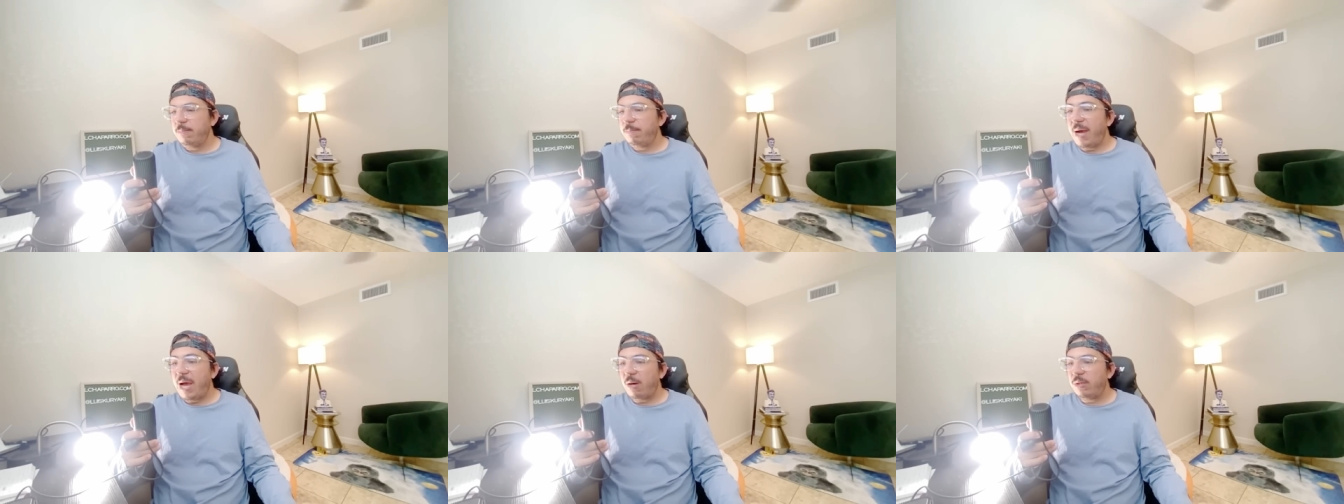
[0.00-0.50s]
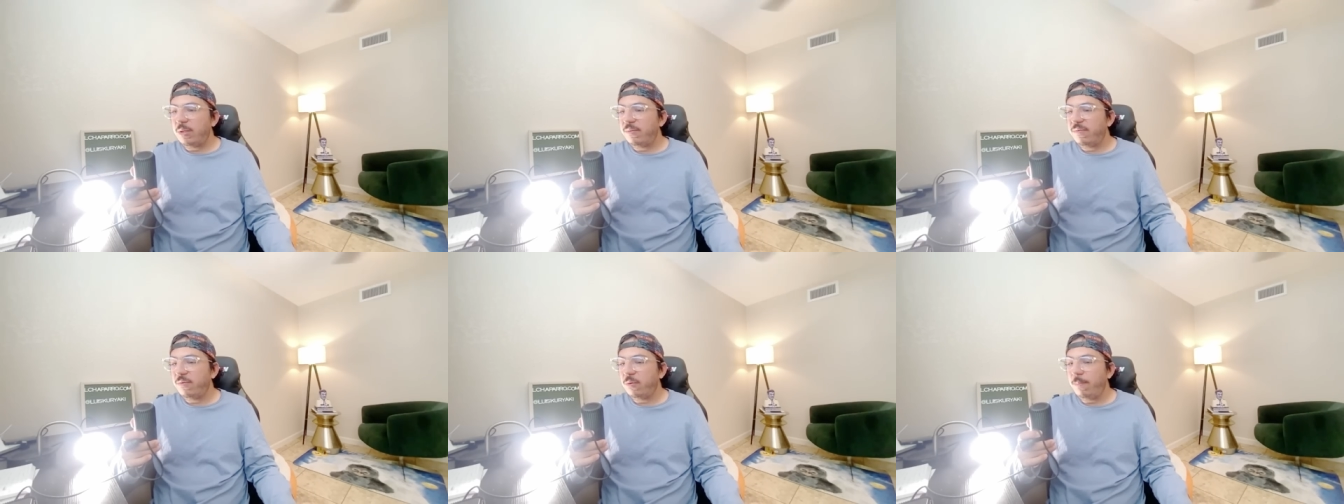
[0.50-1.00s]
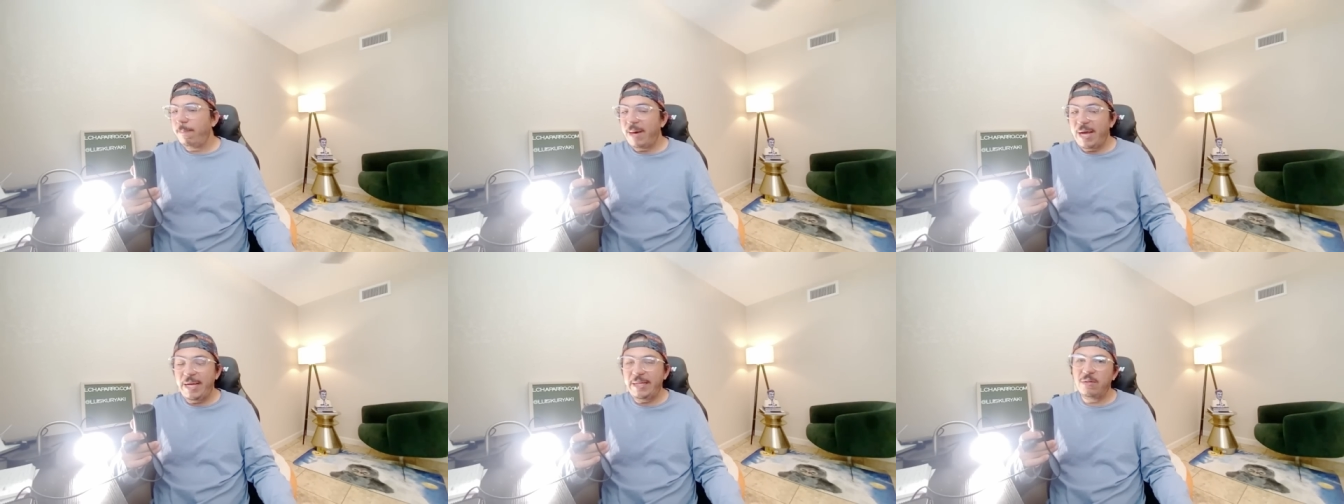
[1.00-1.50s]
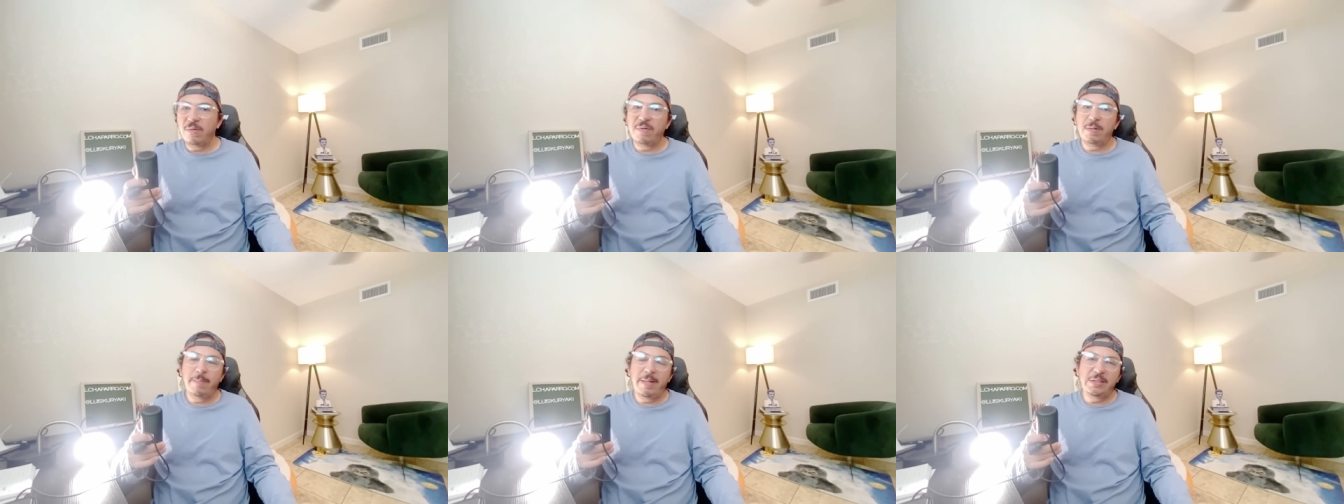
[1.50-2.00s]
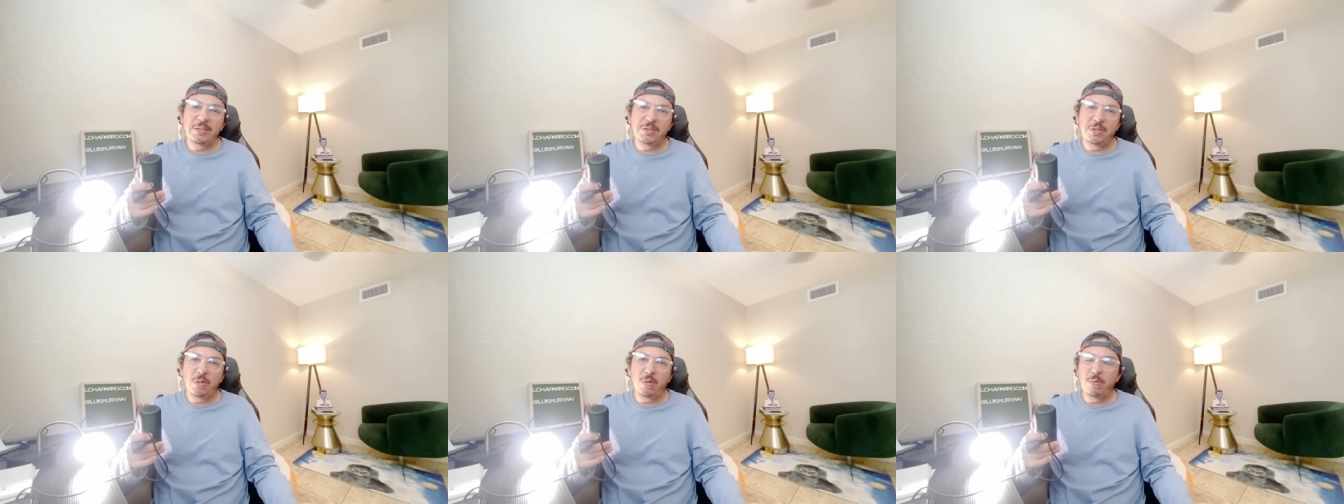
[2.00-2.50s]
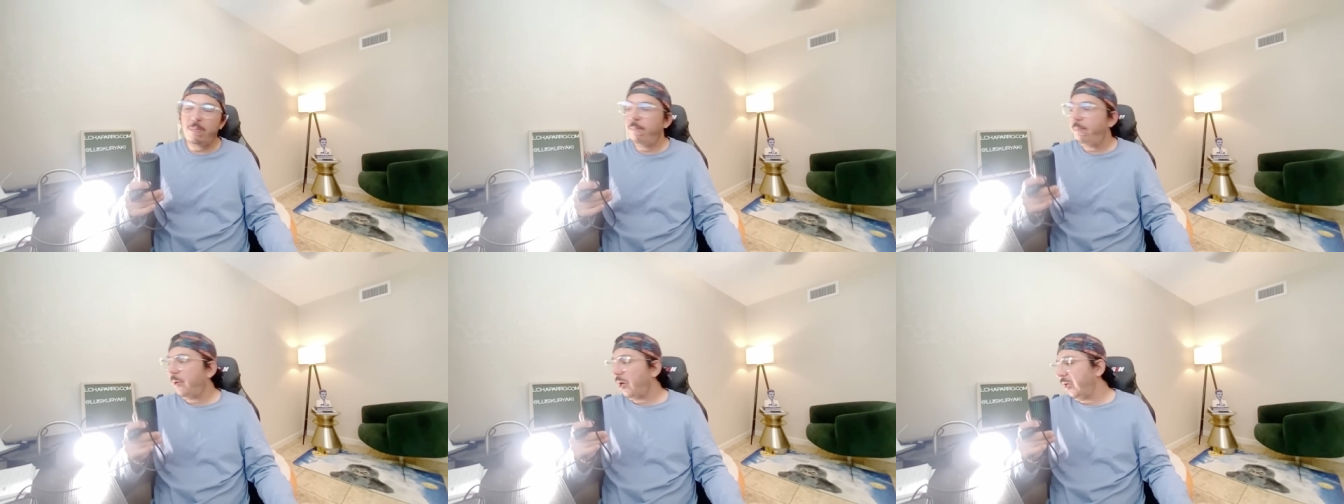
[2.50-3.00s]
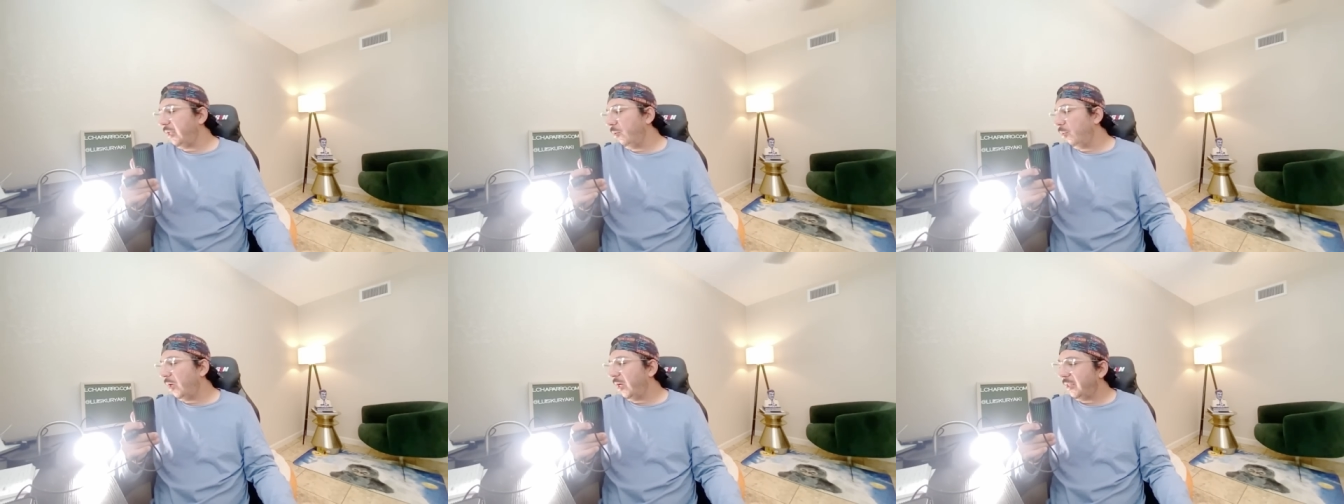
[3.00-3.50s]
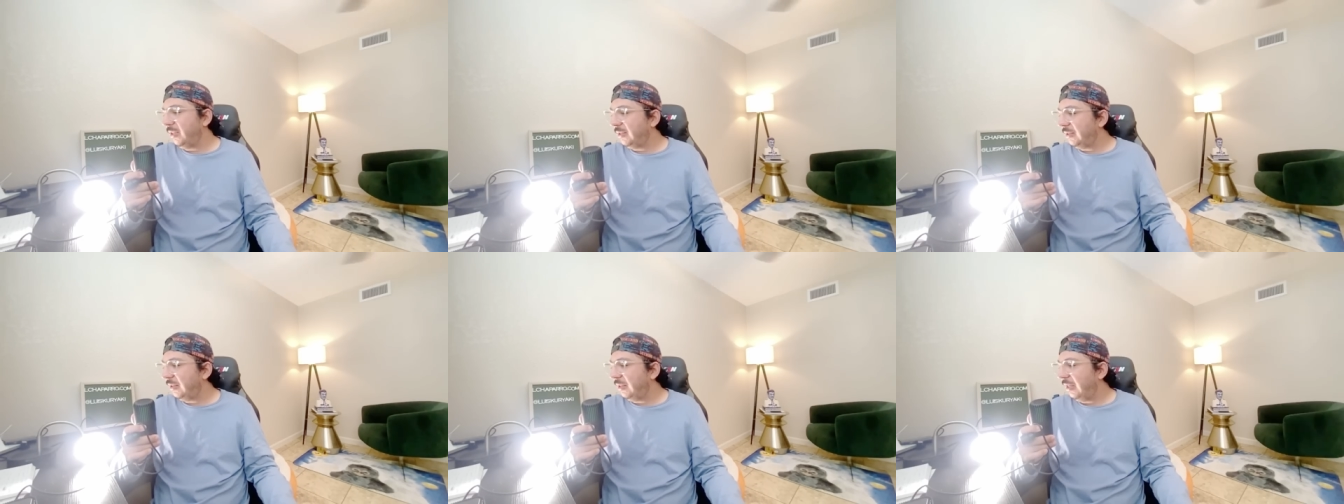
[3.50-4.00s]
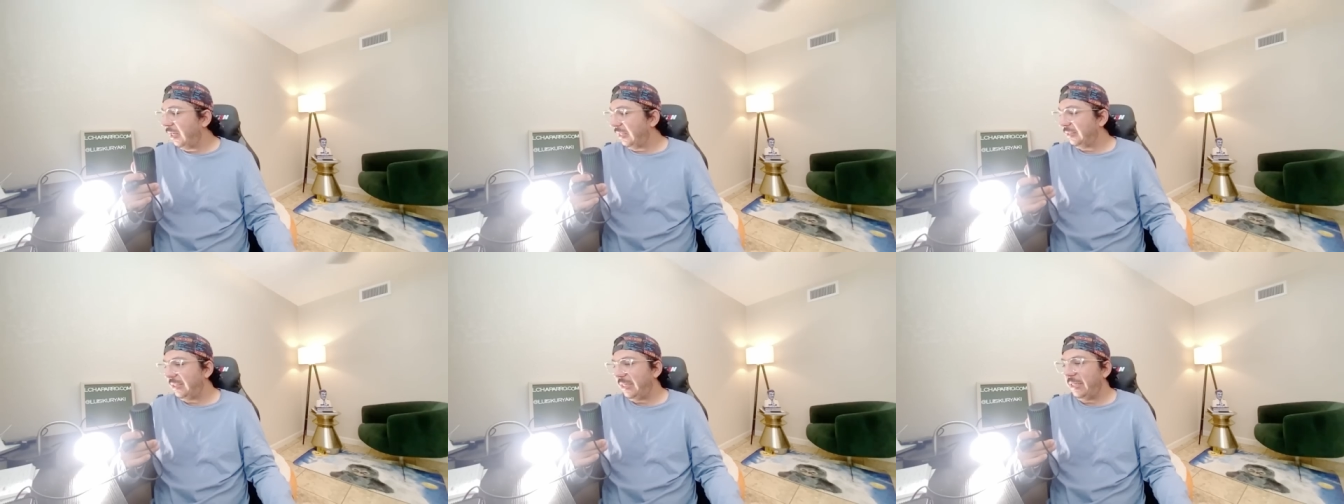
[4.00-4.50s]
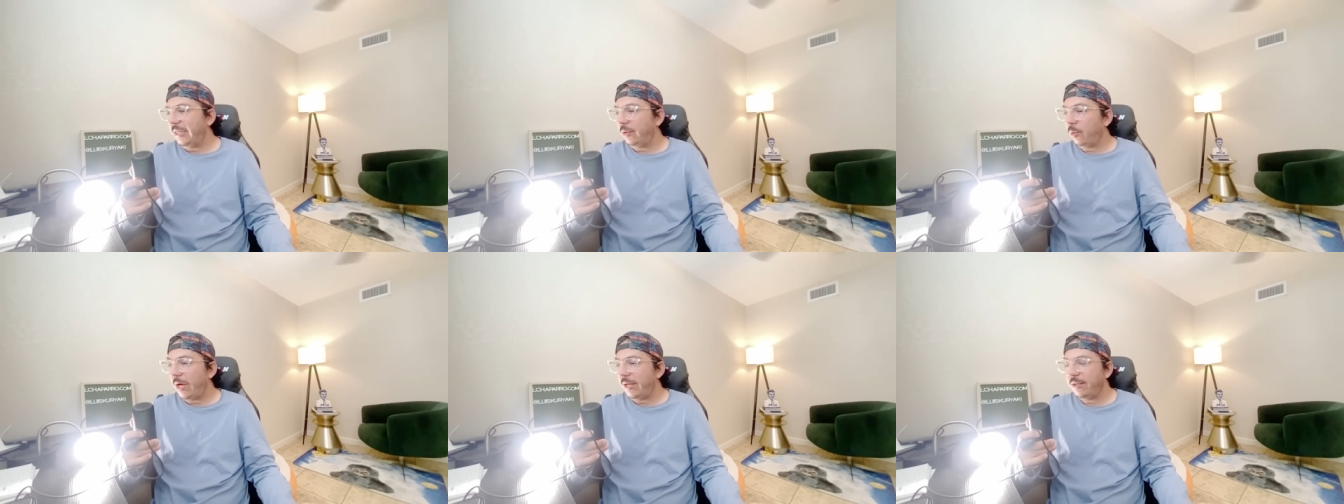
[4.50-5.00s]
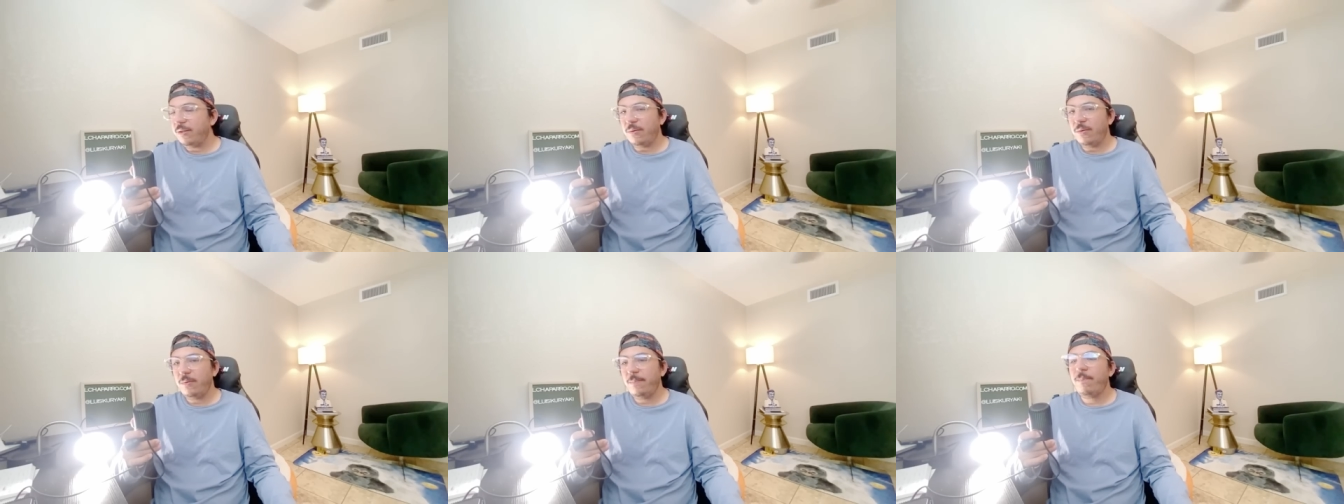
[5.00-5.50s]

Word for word: powerful mind of El Mencho, but it was Hassin Eduardo